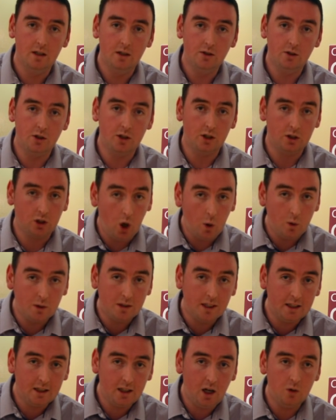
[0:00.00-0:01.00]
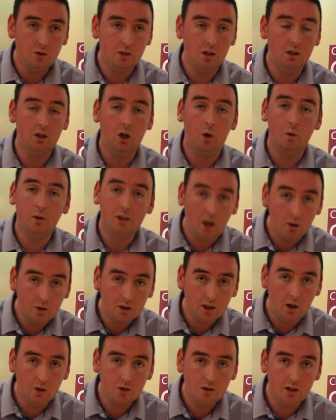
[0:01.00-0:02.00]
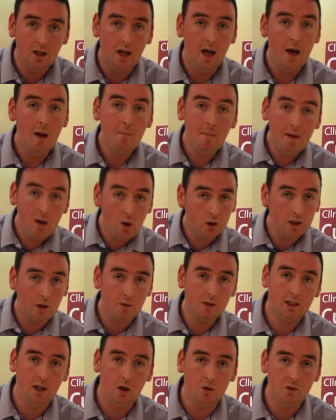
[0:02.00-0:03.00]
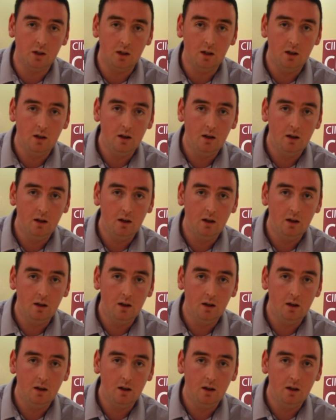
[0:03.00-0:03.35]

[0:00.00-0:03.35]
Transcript: such as the Galway City Council, the Galway County Council, Mayo County Council.